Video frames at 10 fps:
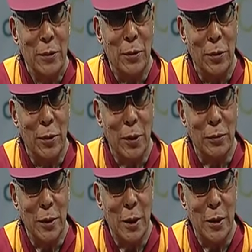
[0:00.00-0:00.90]
sort
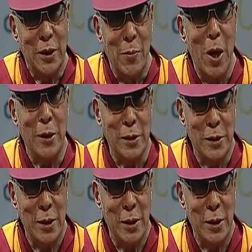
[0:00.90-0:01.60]
of remind